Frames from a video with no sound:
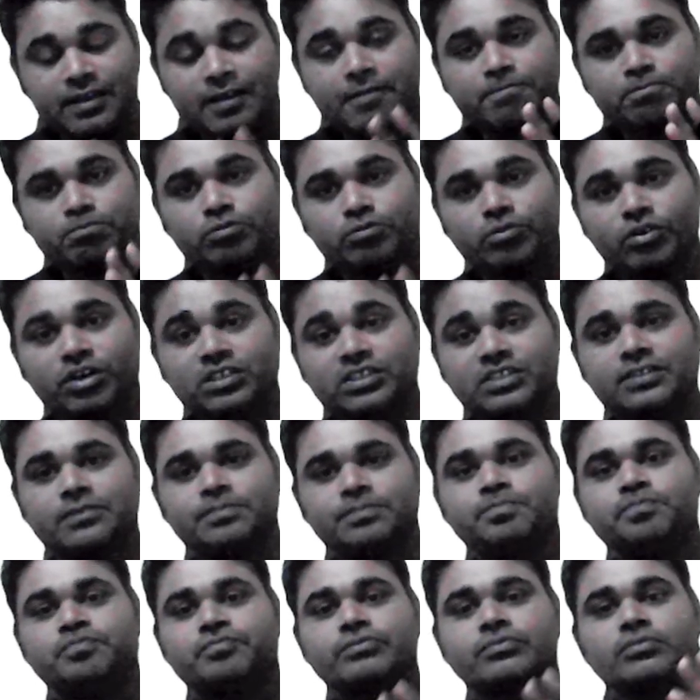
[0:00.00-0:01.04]
but
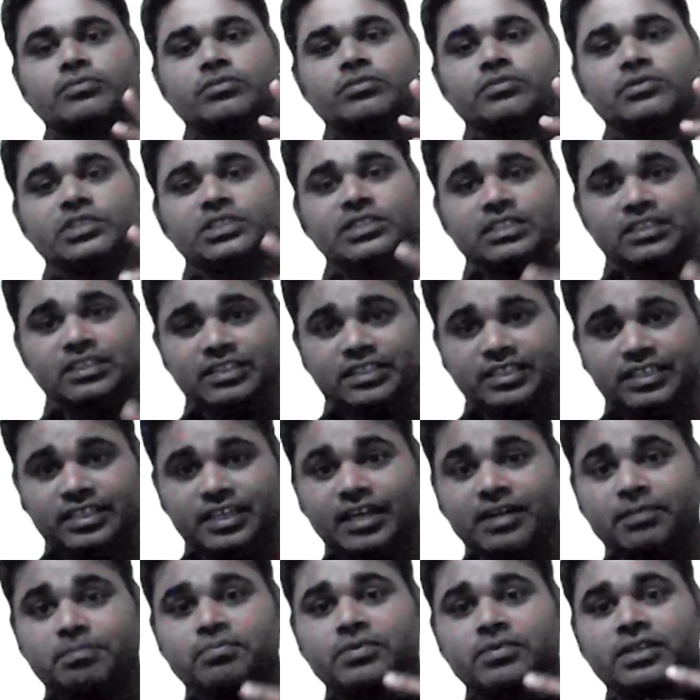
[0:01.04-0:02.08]
they
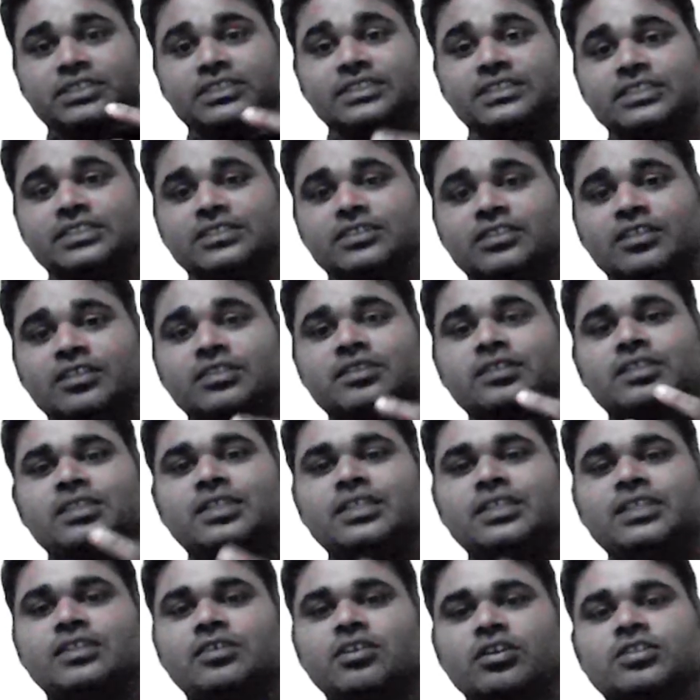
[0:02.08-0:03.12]
are present in the
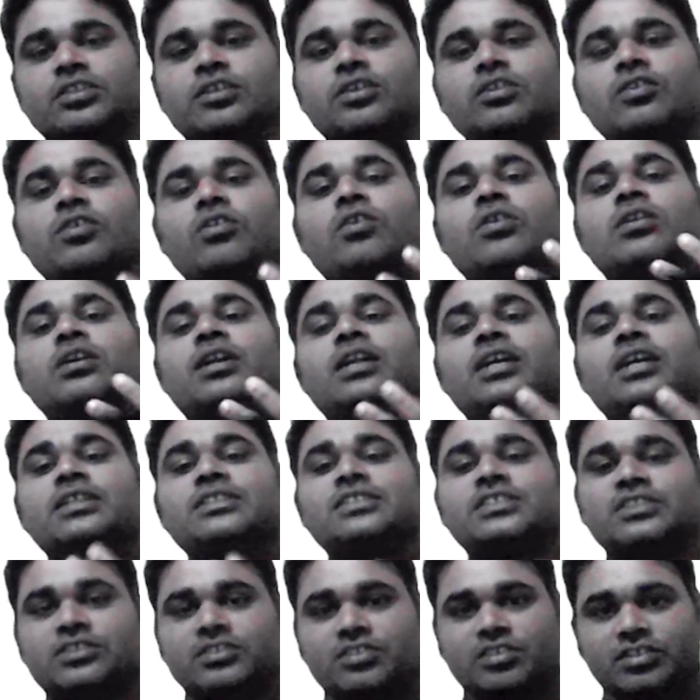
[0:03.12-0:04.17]
thick or the
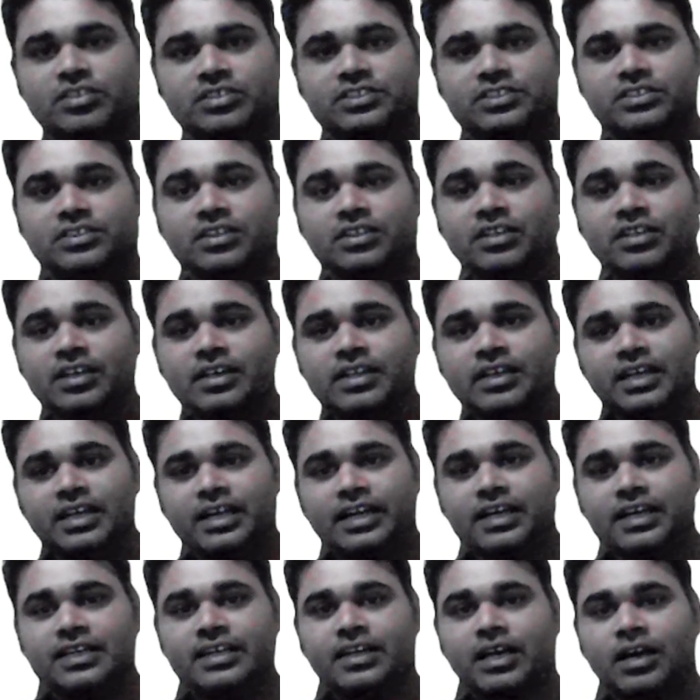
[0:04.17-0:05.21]
condensed structure,
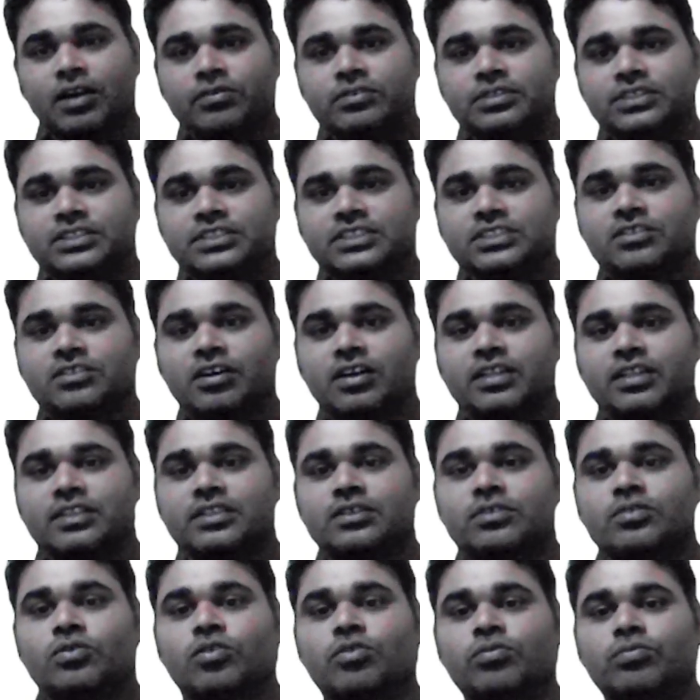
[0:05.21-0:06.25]
and now it is called as the
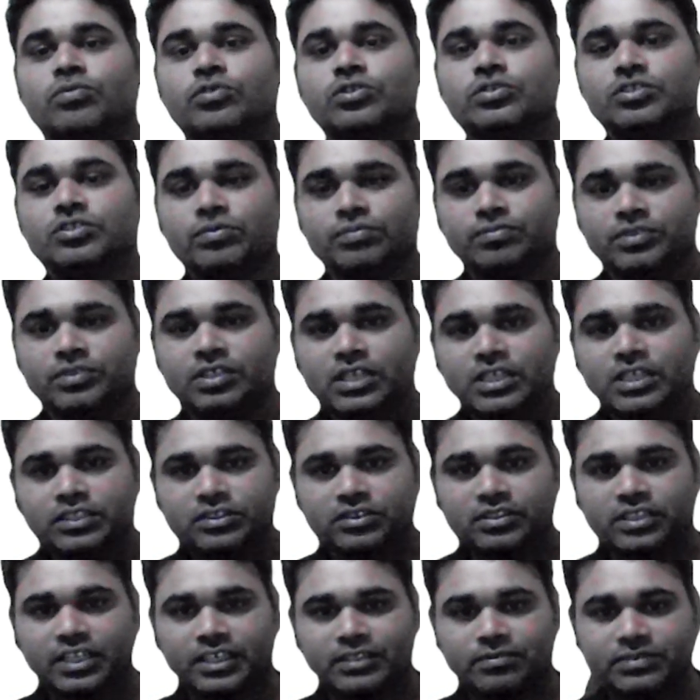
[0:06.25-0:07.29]
chromosome. So
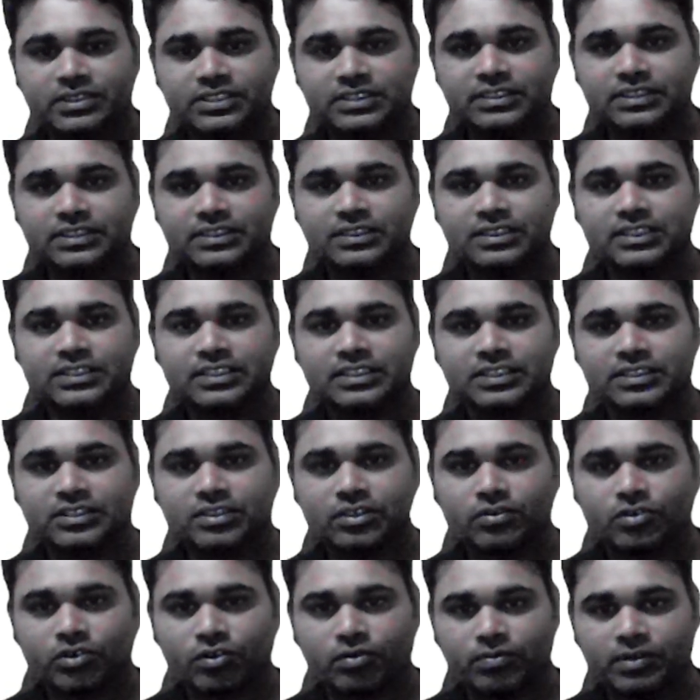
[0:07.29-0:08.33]
that means this is the
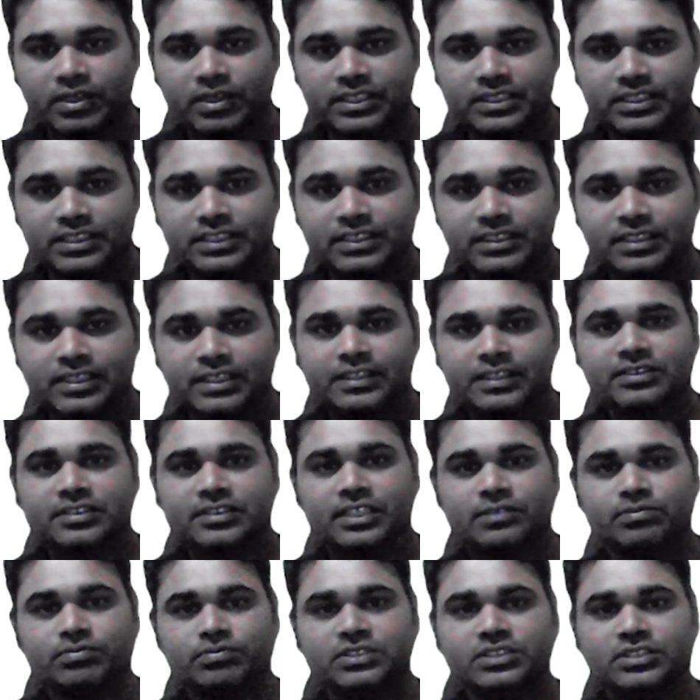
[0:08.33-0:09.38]
chromatin,
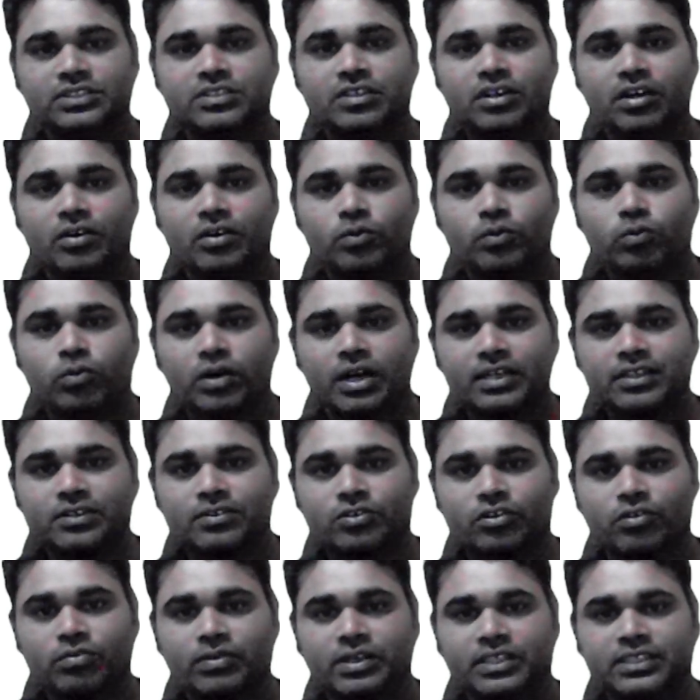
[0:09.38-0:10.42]
that means the one
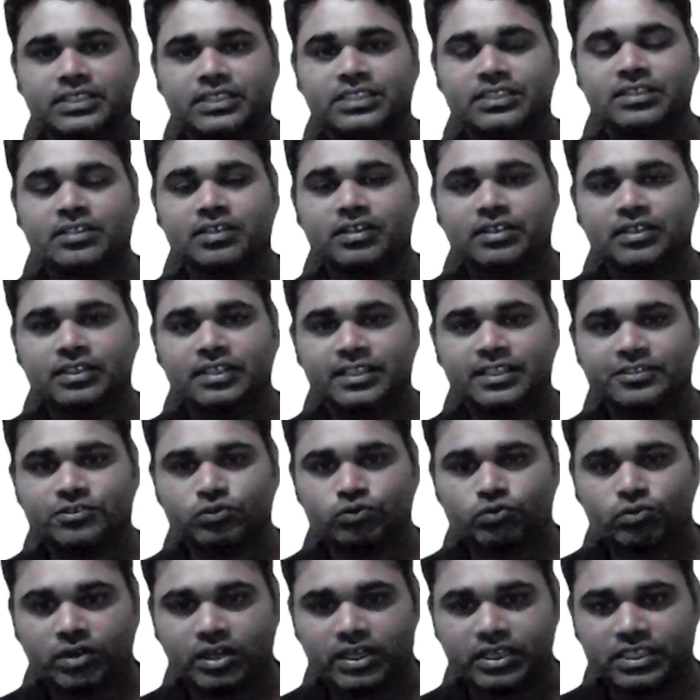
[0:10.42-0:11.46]
chromatin contains
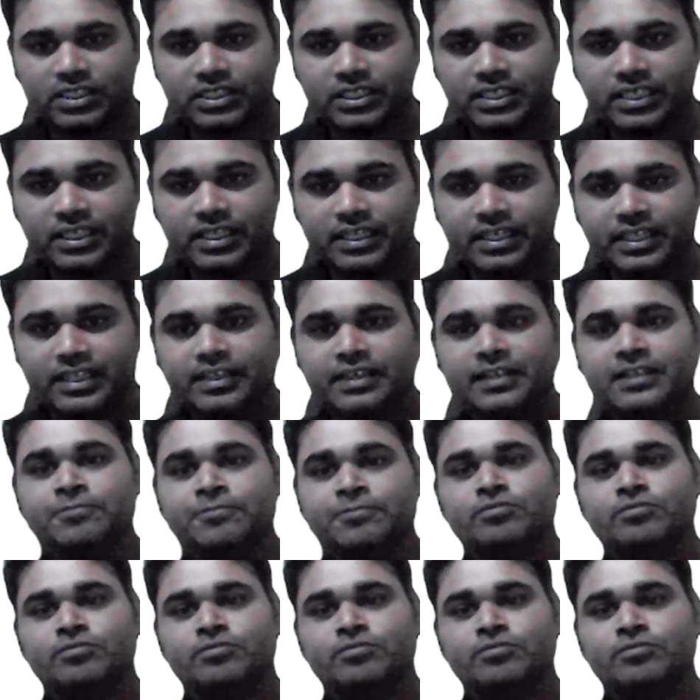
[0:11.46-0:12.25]
one DNA.